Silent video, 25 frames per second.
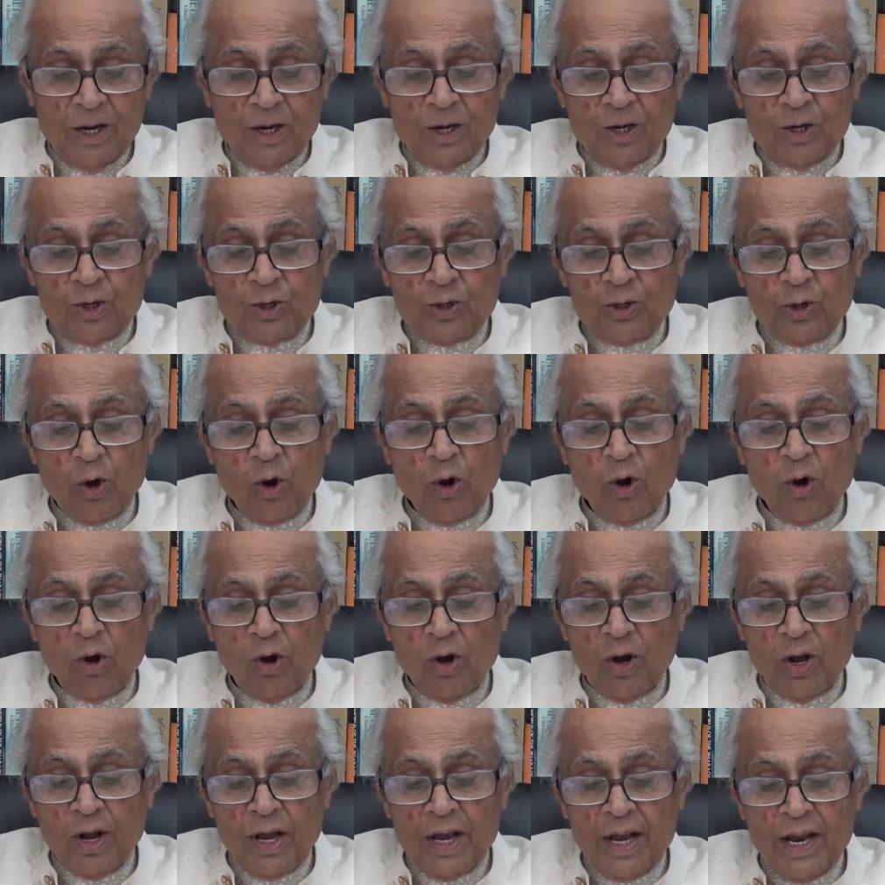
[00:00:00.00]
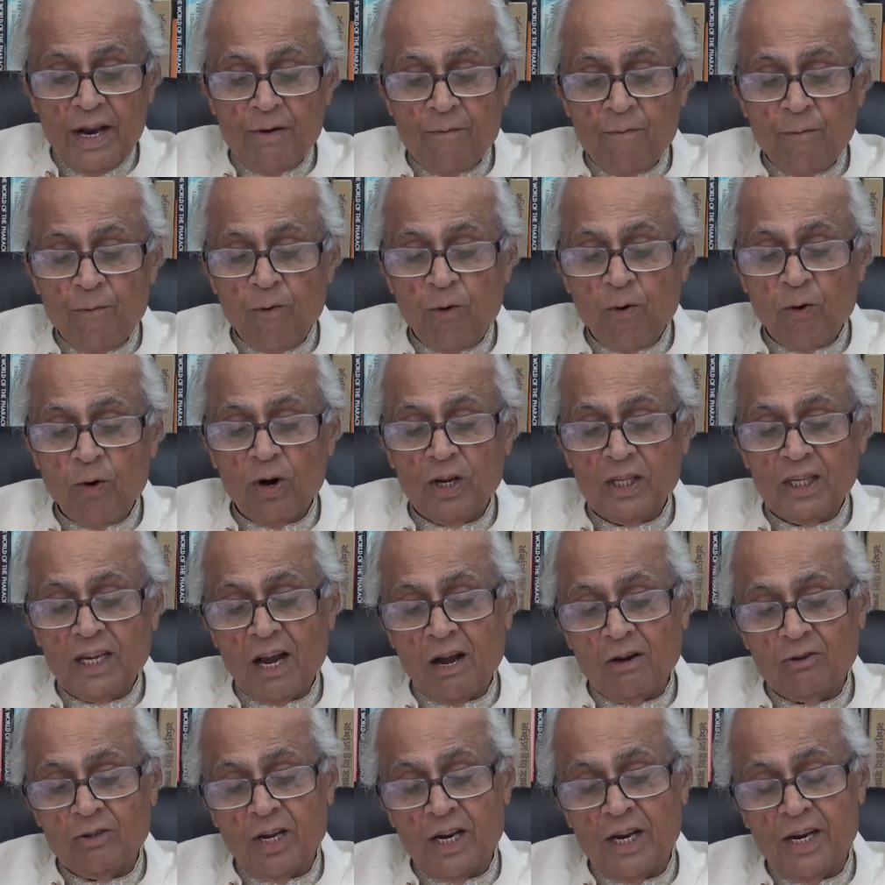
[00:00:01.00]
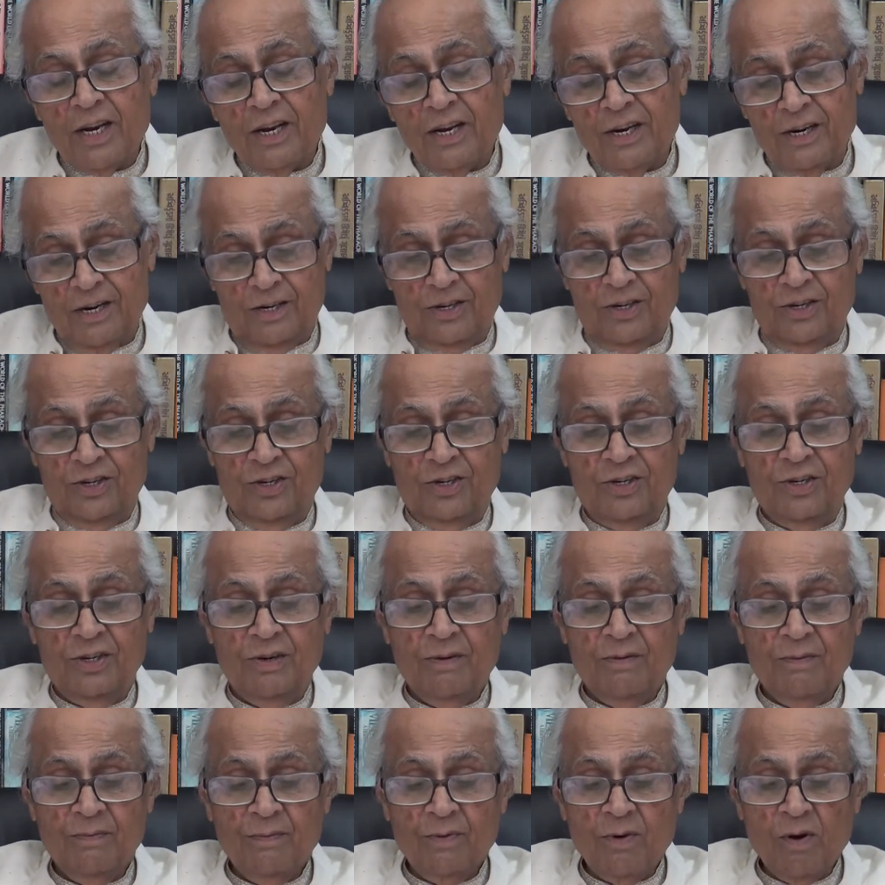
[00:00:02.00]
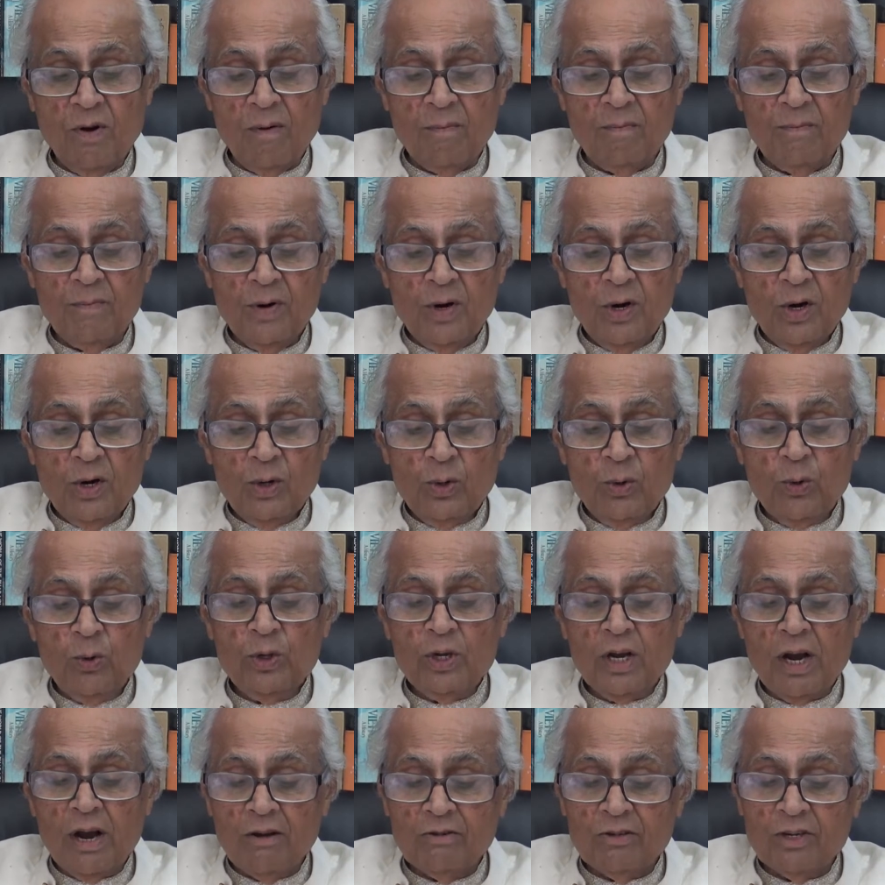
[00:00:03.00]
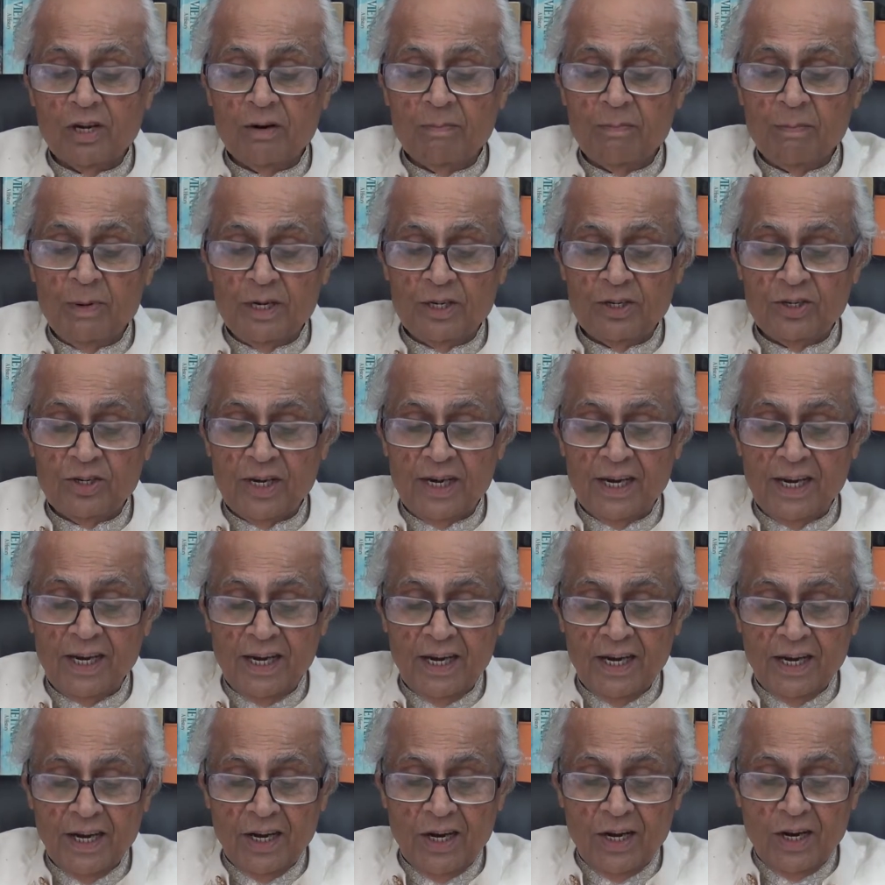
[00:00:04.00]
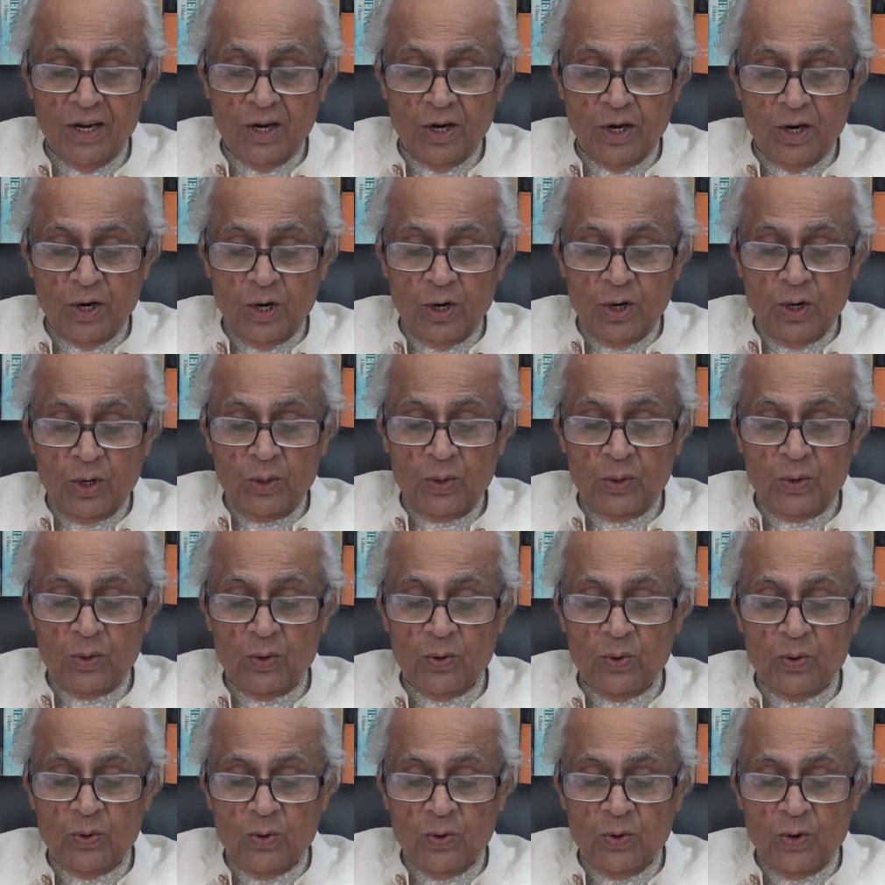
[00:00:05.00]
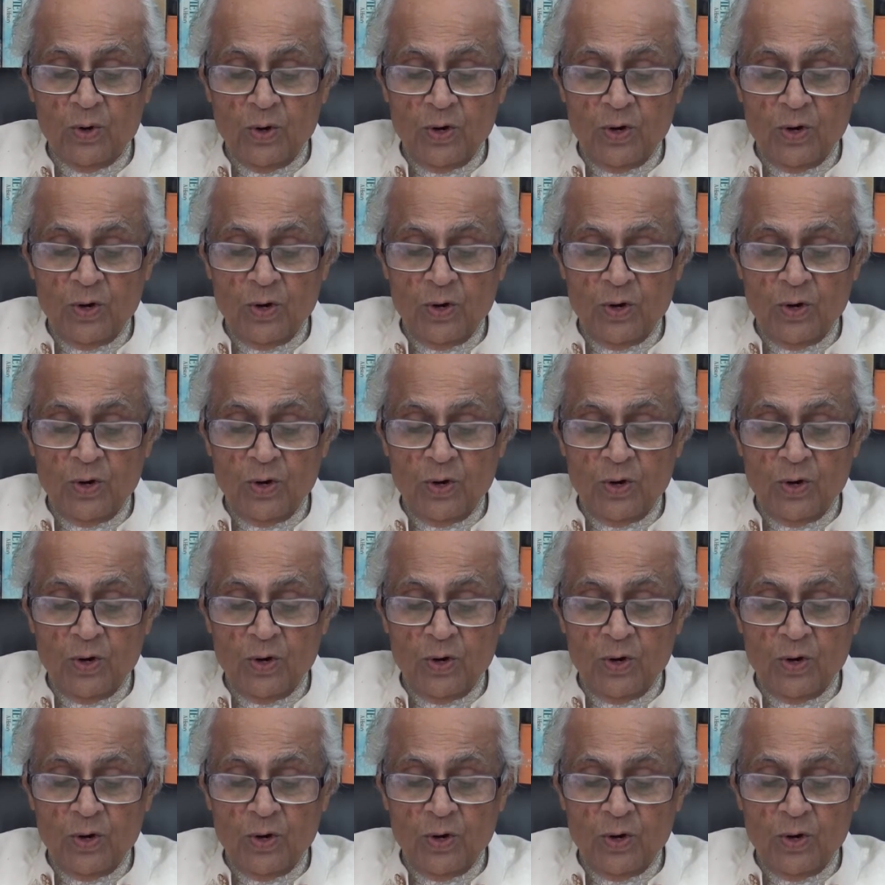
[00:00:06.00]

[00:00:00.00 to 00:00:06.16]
So in 4,000 years, from 2000 BC to